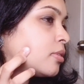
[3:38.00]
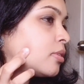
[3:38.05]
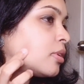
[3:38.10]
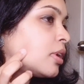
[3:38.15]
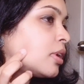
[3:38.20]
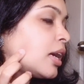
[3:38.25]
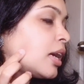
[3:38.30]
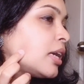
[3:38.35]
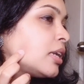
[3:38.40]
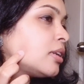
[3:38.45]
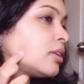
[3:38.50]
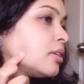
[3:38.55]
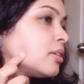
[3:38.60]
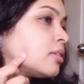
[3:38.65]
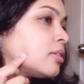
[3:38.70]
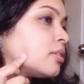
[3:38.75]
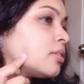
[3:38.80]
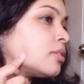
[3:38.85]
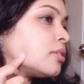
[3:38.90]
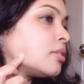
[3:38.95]
and
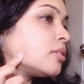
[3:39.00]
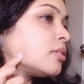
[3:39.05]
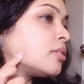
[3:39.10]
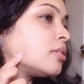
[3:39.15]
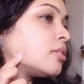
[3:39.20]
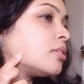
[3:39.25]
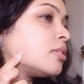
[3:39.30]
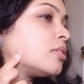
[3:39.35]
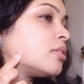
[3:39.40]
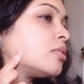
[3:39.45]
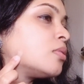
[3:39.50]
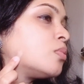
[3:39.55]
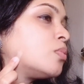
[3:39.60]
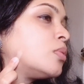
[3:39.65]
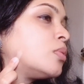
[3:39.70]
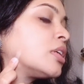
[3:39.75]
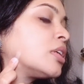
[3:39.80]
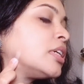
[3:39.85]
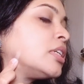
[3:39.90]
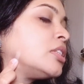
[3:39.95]

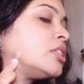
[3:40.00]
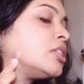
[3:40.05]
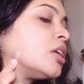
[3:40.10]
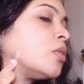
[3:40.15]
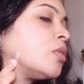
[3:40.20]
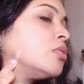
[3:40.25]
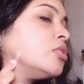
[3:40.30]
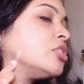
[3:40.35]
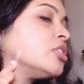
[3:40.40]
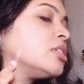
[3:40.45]
work it down,